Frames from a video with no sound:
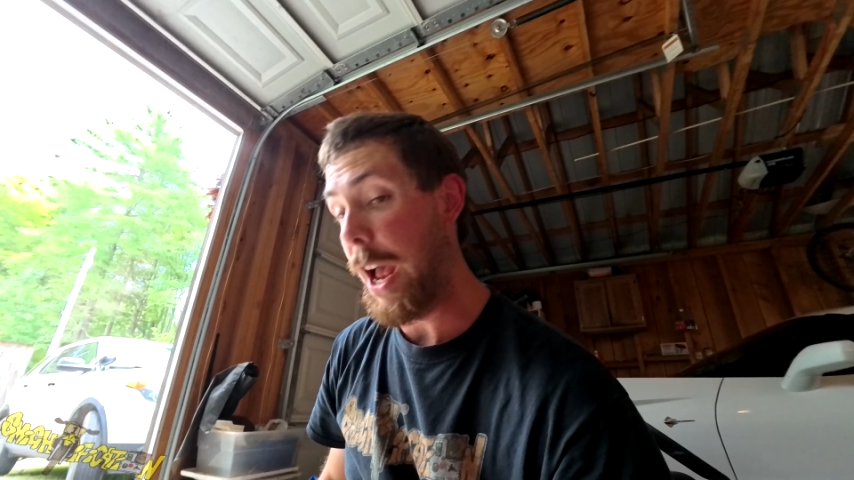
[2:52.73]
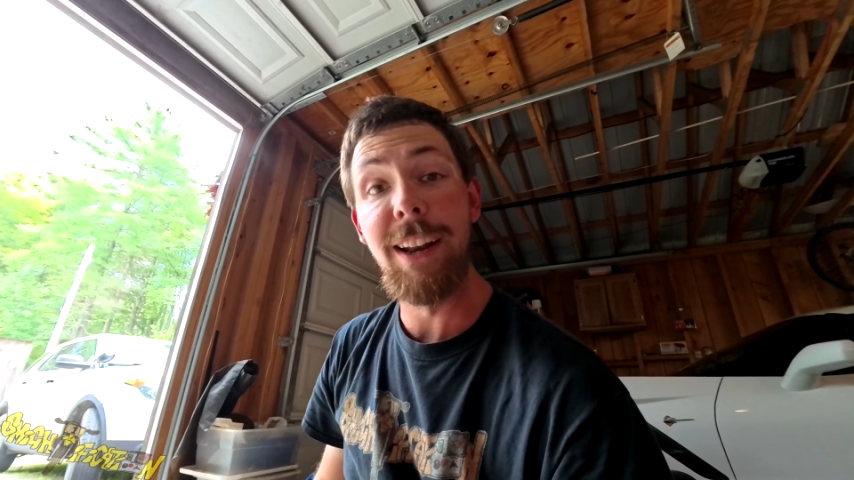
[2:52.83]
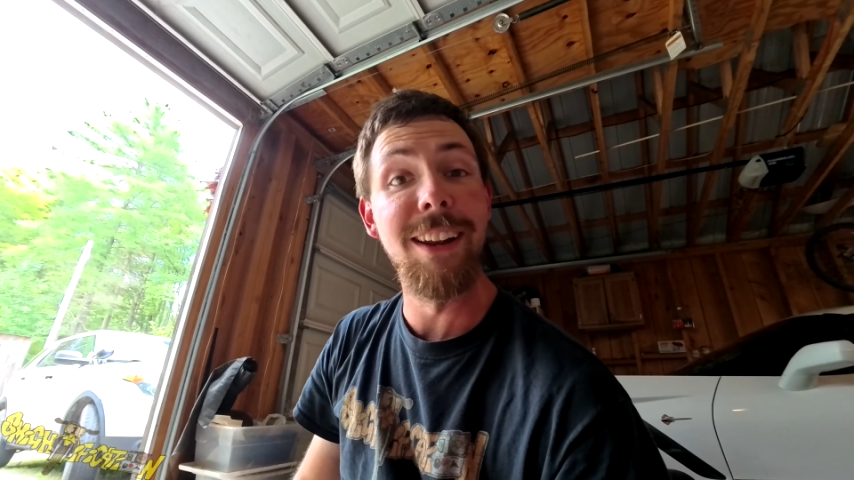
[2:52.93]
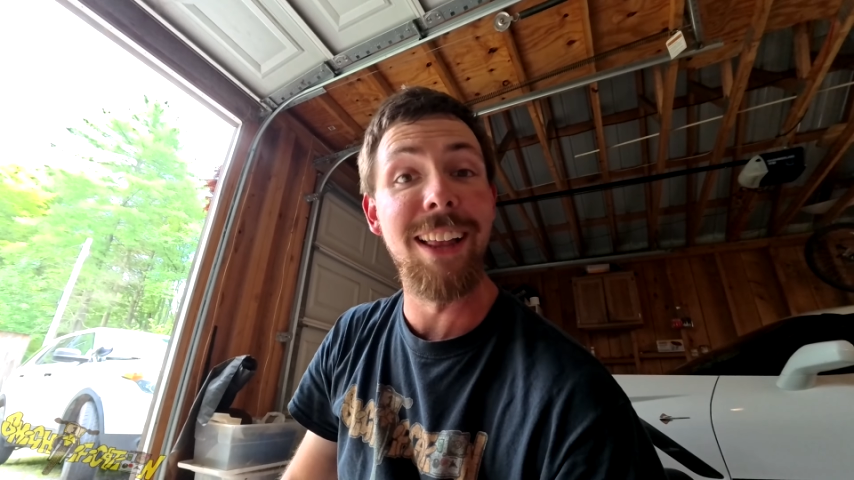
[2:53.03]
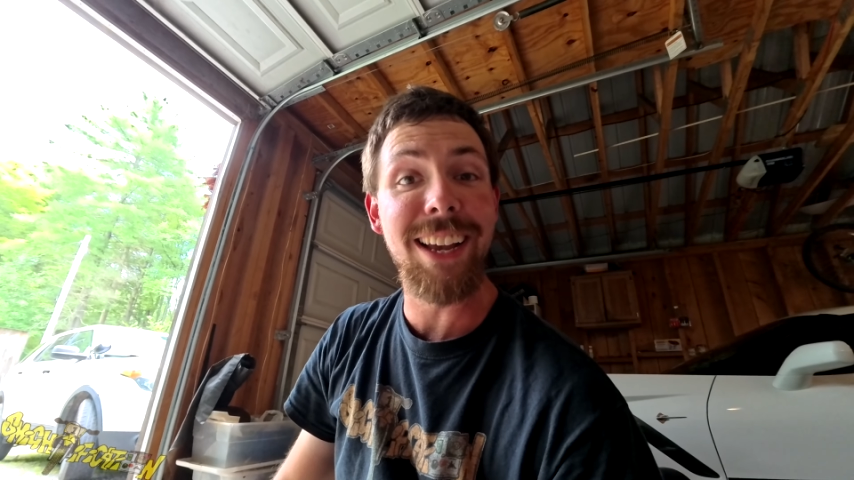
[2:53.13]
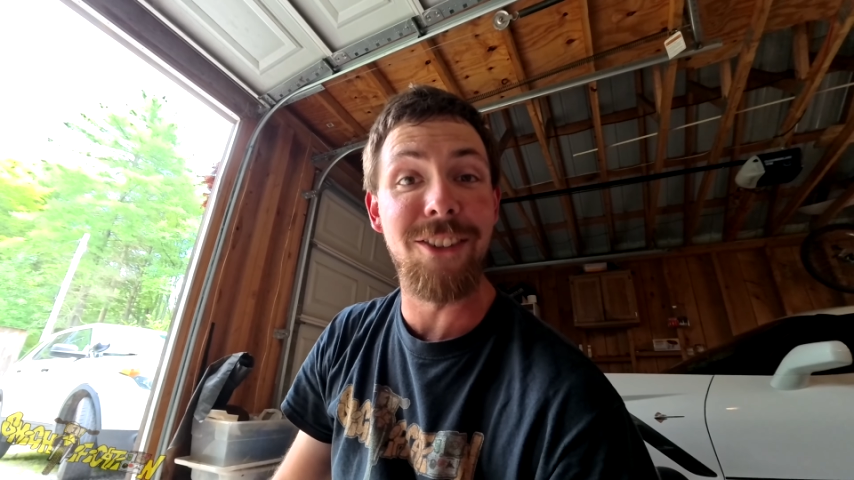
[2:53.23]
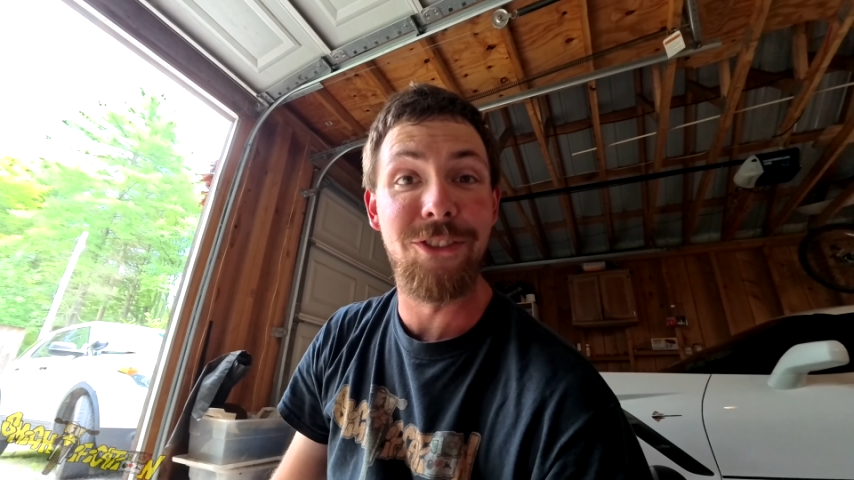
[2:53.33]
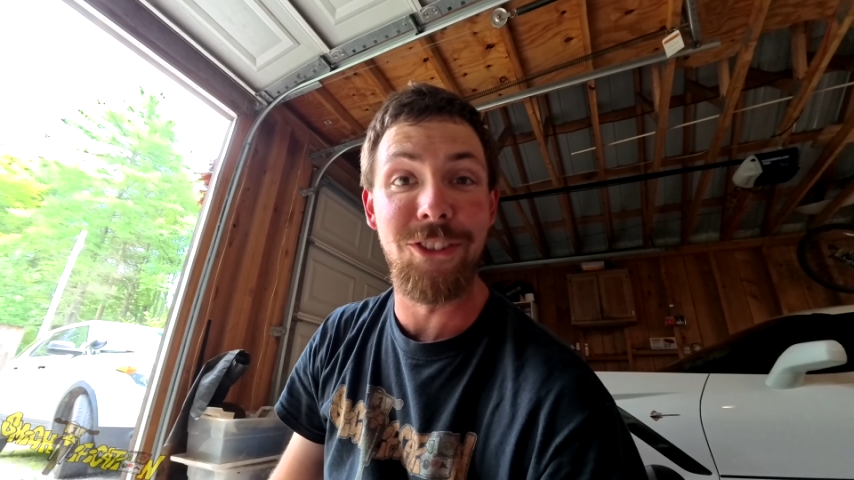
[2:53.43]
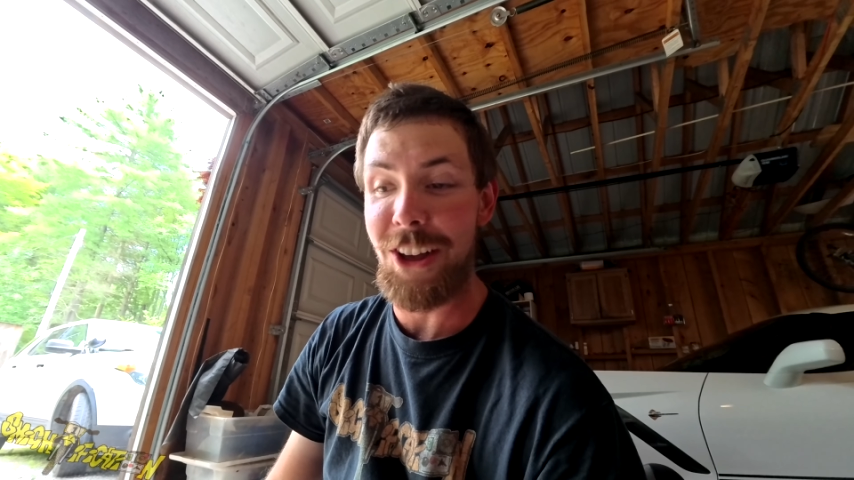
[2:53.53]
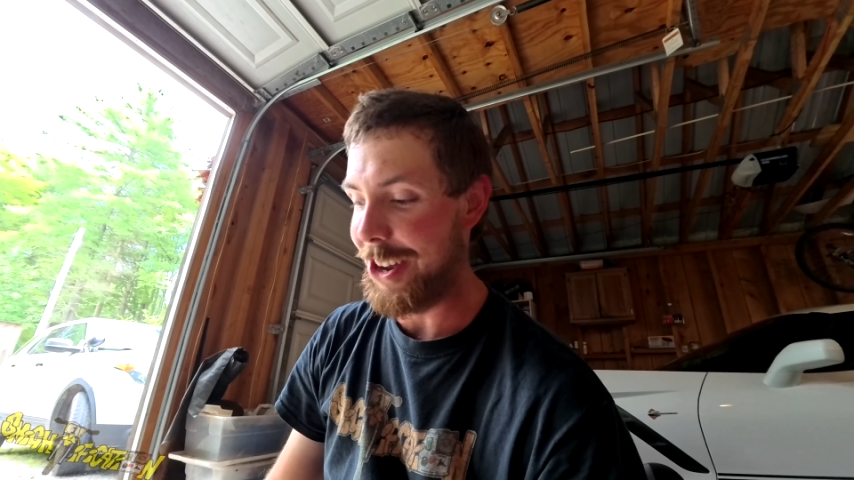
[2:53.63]
I did like a
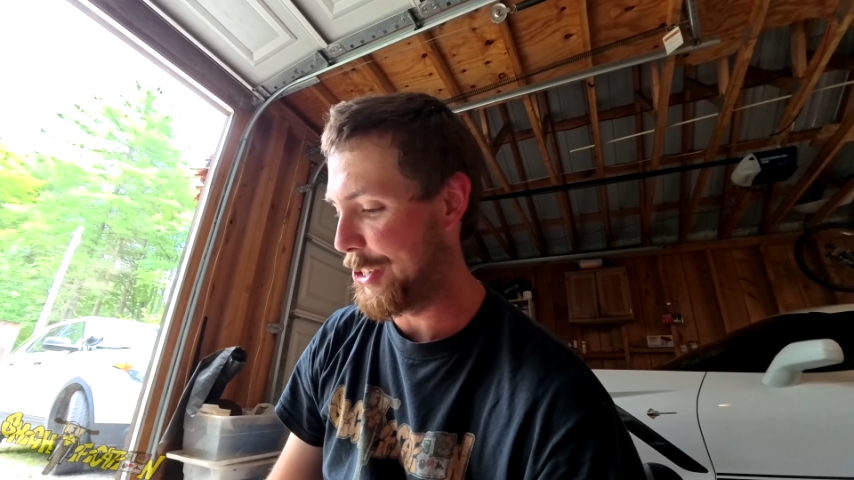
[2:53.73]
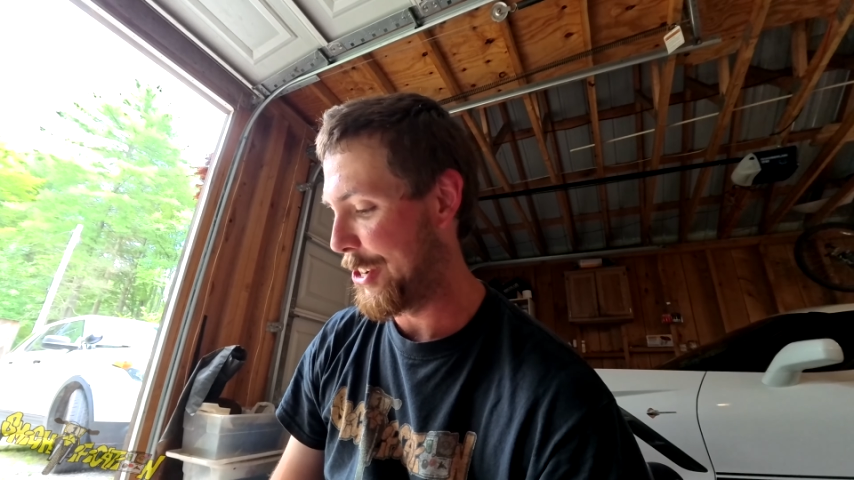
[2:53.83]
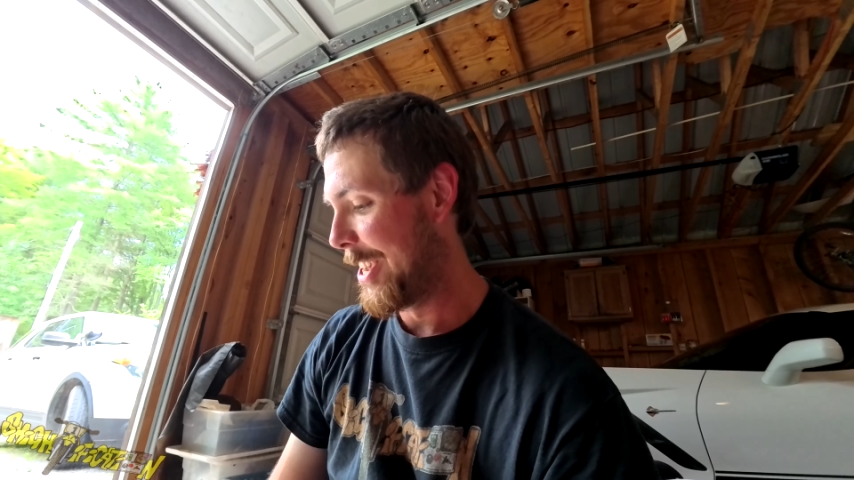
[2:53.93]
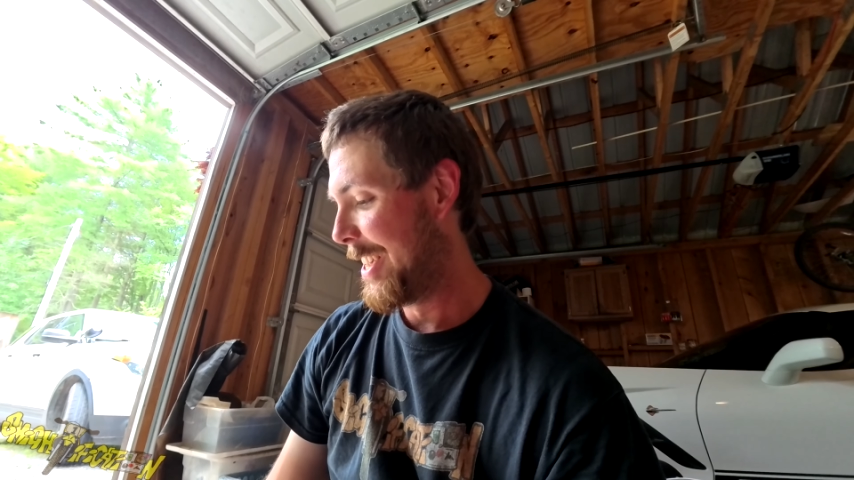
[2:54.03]
flush.